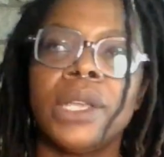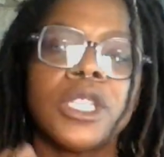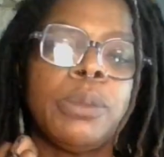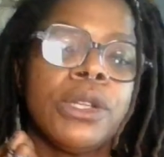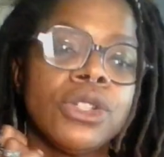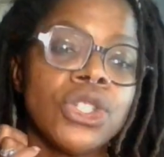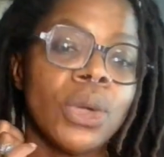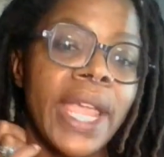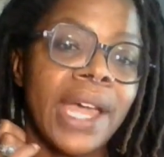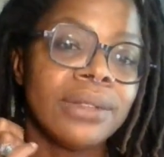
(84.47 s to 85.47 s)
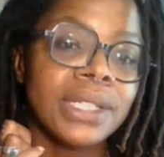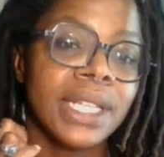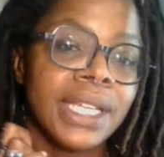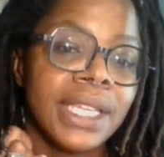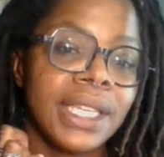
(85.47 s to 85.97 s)
spiritual
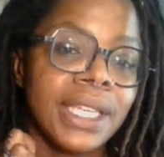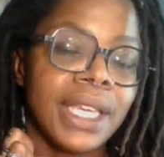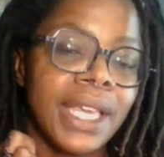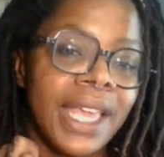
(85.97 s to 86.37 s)
counseling,